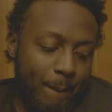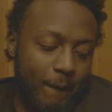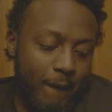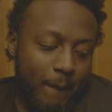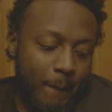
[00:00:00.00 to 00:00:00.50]
you
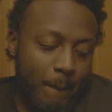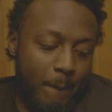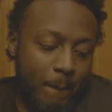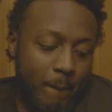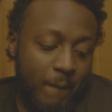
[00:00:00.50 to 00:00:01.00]
know,
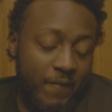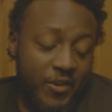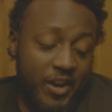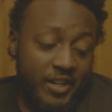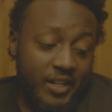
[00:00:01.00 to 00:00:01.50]

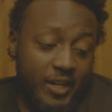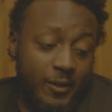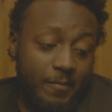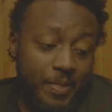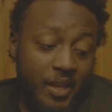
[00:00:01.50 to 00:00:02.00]
figuring it
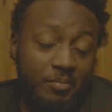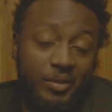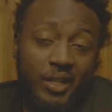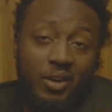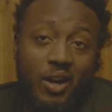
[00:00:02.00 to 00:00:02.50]
out and
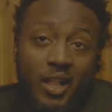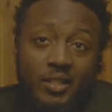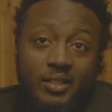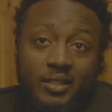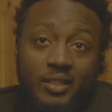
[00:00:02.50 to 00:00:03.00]
putting out
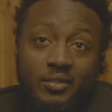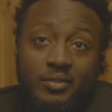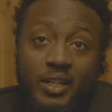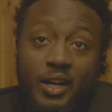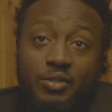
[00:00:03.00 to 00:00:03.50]
quality stuff.
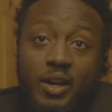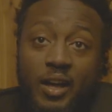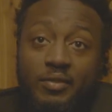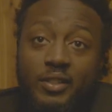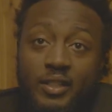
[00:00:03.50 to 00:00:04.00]
Now you
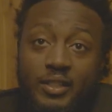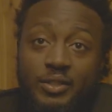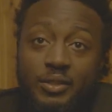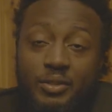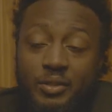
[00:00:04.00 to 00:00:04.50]
have to learn
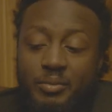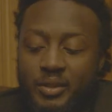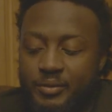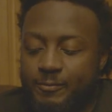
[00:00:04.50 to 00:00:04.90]
your equipment.